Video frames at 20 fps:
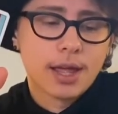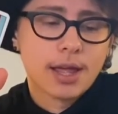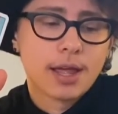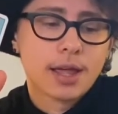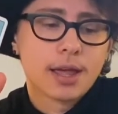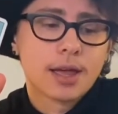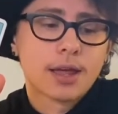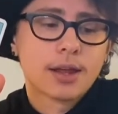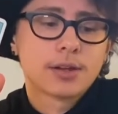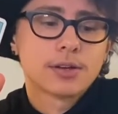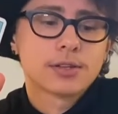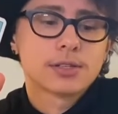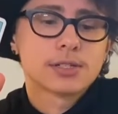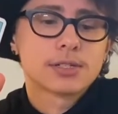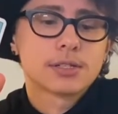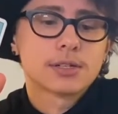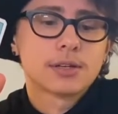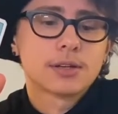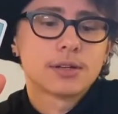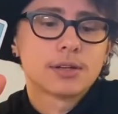And
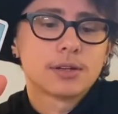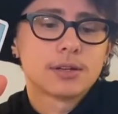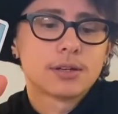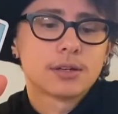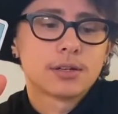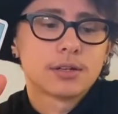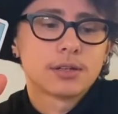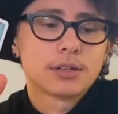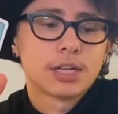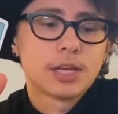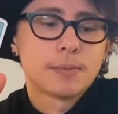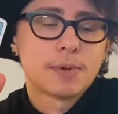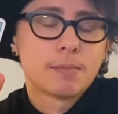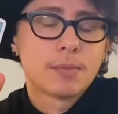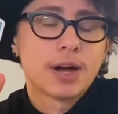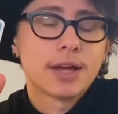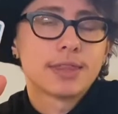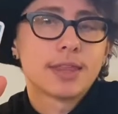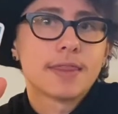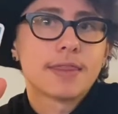keep in
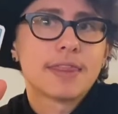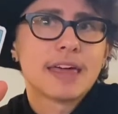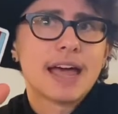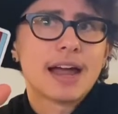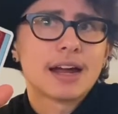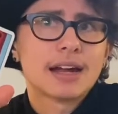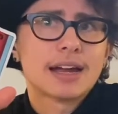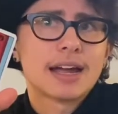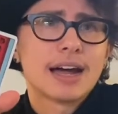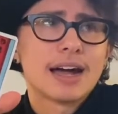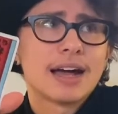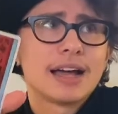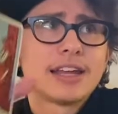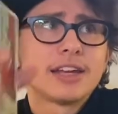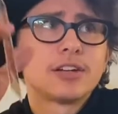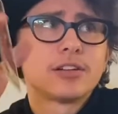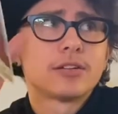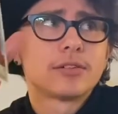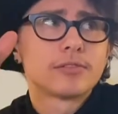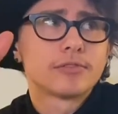mind that
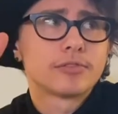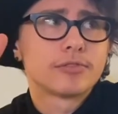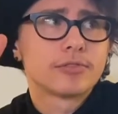kind of